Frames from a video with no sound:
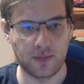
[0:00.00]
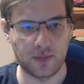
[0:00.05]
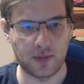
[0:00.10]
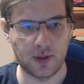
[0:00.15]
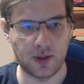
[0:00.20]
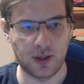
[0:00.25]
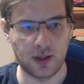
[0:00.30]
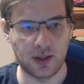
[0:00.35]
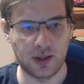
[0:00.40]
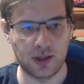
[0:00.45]

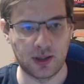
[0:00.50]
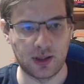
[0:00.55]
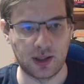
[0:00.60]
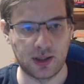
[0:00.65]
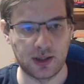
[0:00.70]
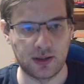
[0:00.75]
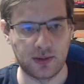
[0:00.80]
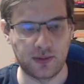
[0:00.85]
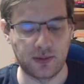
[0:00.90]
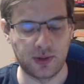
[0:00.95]
and
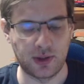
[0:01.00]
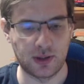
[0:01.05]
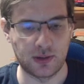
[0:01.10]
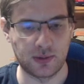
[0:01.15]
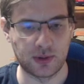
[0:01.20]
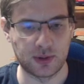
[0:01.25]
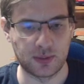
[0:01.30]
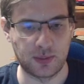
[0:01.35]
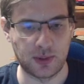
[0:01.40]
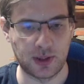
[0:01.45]
knight d5
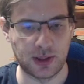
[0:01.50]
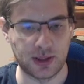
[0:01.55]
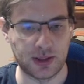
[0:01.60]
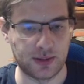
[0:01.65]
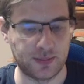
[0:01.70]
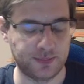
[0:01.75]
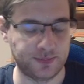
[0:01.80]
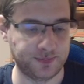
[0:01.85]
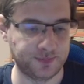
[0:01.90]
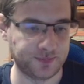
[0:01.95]
was
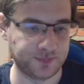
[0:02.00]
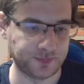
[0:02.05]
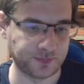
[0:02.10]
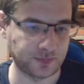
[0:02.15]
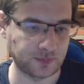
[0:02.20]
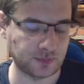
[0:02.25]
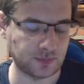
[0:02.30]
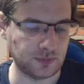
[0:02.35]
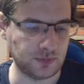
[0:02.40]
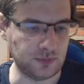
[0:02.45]
played.
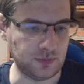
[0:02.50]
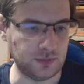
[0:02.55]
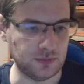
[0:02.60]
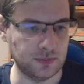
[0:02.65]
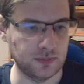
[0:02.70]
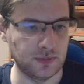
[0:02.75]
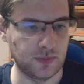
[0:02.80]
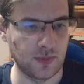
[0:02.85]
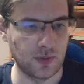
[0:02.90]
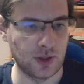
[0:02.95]

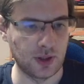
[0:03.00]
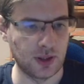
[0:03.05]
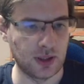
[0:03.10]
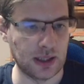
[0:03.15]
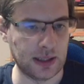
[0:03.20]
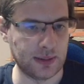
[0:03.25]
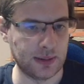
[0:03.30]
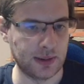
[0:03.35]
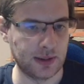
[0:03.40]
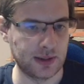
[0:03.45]

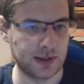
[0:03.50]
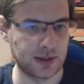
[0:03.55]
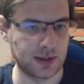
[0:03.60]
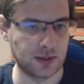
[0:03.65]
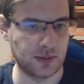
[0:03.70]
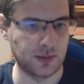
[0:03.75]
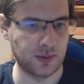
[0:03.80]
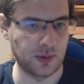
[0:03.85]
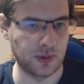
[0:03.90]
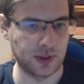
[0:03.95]
And it's
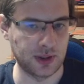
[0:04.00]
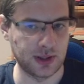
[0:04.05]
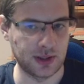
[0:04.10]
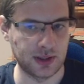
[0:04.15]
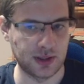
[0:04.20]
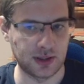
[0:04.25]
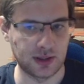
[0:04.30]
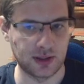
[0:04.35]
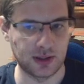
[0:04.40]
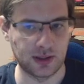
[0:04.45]
of course
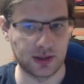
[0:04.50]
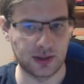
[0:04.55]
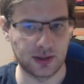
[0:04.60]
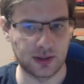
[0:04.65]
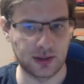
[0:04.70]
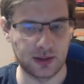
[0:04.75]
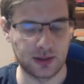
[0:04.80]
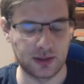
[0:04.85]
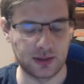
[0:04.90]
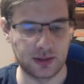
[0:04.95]

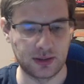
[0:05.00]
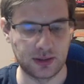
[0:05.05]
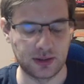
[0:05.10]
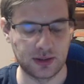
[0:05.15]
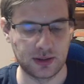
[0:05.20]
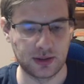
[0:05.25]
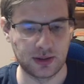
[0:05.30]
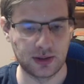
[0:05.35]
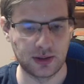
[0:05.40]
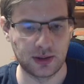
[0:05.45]
a
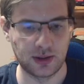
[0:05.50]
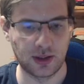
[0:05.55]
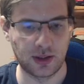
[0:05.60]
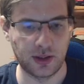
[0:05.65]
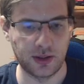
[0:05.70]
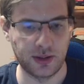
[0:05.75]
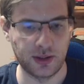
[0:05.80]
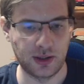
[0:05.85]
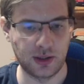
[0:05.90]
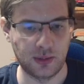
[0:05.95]

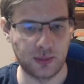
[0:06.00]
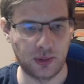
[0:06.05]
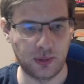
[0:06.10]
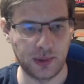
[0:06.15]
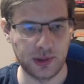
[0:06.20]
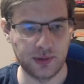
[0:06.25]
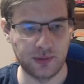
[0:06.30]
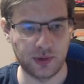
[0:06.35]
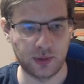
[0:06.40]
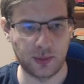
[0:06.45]
critical
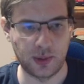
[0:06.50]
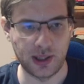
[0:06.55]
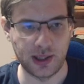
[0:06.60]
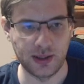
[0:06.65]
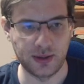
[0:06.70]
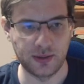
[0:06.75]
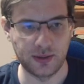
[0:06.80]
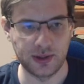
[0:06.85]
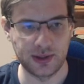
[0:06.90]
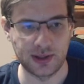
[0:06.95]
moment for black
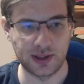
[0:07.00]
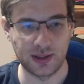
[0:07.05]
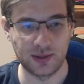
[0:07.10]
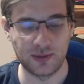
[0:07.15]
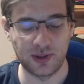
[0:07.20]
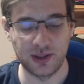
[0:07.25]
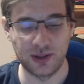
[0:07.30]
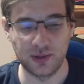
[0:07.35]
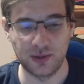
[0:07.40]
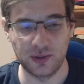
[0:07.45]
to decide
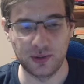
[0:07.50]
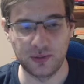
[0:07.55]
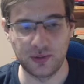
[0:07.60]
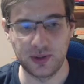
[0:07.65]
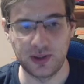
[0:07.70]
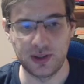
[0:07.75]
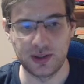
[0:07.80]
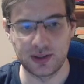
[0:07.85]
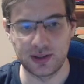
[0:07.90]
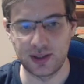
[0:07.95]
what to do
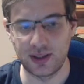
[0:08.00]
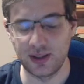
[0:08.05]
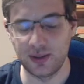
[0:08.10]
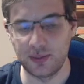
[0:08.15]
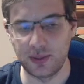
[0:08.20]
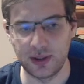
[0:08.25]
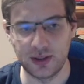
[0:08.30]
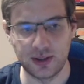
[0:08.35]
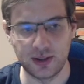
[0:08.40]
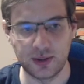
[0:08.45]
with this knight,
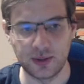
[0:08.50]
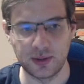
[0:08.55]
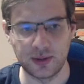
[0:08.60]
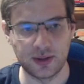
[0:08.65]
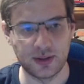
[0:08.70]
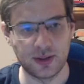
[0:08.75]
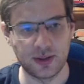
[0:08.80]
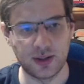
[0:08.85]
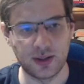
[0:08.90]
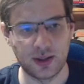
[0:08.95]
but
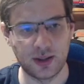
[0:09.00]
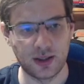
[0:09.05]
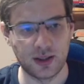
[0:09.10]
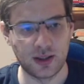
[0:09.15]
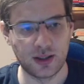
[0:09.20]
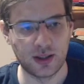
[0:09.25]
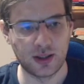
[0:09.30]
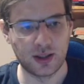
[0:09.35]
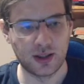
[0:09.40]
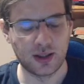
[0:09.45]

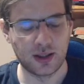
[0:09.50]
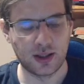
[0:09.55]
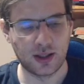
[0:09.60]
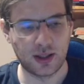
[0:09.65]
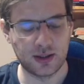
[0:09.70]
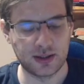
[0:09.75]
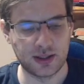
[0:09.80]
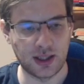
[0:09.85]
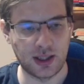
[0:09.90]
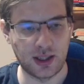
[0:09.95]

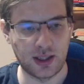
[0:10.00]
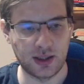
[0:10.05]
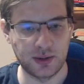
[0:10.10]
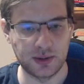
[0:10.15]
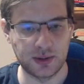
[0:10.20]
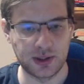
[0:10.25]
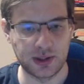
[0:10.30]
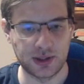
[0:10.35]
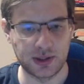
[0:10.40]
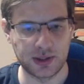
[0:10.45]
it's hard to
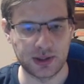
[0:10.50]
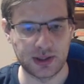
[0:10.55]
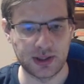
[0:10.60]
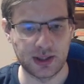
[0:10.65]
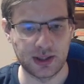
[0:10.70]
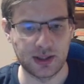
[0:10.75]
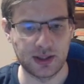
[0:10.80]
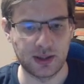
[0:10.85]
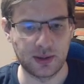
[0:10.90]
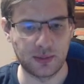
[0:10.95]
suggest
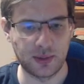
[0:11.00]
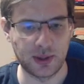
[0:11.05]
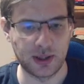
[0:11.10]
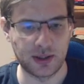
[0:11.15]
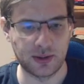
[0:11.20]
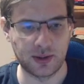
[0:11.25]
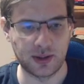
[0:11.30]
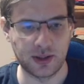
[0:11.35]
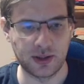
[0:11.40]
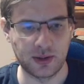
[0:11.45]
anything
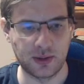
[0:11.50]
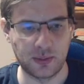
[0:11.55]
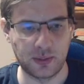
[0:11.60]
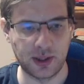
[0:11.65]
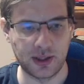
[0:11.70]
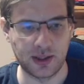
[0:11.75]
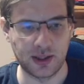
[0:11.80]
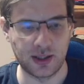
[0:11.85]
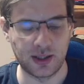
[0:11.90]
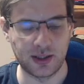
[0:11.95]
better than to
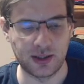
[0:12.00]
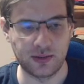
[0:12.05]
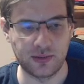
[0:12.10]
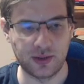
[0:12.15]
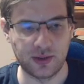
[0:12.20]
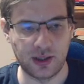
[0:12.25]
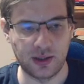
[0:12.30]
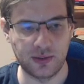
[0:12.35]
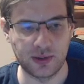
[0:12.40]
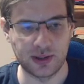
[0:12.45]
play knight
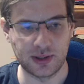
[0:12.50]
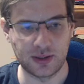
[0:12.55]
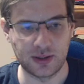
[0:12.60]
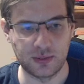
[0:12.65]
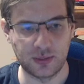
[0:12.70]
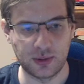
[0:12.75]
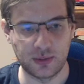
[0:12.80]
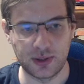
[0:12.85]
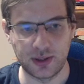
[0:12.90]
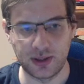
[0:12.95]
d5 at some
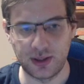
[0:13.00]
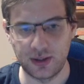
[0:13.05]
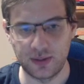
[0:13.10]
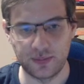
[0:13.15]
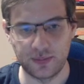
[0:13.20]
moment.